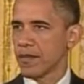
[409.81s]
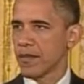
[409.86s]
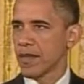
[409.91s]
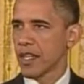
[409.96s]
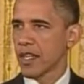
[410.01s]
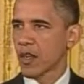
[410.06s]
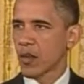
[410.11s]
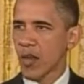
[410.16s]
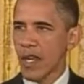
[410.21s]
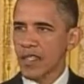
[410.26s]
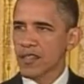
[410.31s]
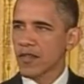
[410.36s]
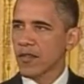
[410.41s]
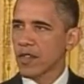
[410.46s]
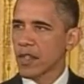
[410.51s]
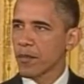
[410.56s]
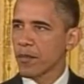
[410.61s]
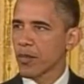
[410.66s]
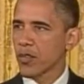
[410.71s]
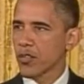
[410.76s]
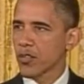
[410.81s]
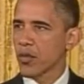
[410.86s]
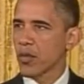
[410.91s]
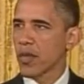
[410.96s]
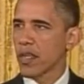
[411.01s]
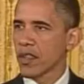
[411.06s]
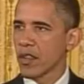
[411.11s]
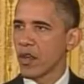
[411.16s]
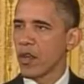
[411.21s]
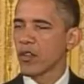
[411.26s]
and aggressively
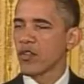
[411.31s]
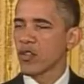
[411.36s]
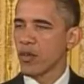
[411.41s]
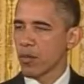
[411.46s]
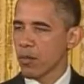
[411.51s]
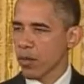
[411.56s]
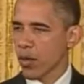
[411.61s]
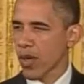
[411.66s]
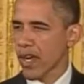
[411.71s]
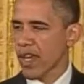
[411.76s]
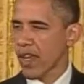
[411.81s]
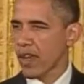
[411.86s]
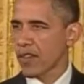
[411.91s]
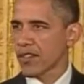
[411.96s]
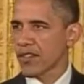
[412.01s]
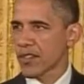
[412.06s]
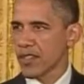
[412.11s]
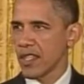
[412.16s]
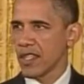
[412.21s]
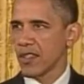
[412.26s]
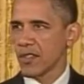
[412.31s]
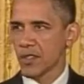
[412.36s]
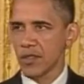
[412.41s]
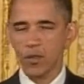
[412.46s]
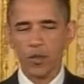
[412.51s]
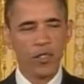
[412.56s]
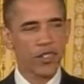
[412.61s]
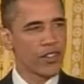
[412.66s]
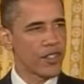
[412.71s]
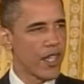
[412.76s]
pursuing those who prey on
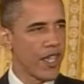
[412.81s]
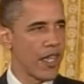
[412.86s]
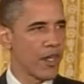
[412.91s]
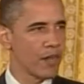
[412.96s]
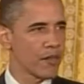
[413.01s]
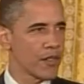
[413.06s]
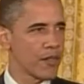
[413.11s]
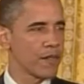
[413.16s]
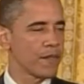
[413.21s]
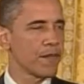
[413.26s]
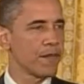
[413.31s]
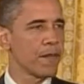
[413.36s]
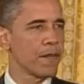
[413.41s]
seniors with scams.